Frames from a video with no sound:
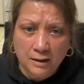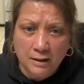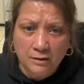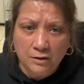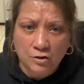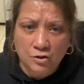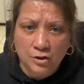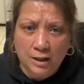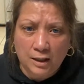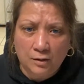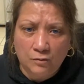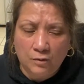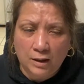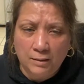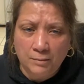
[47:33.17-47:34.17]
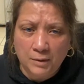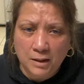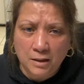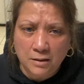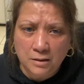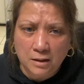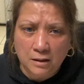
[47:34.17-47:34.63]
the chat, right,
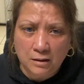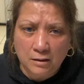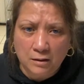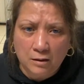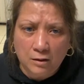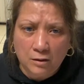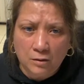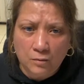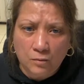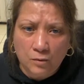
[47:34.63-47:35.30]
Melissa?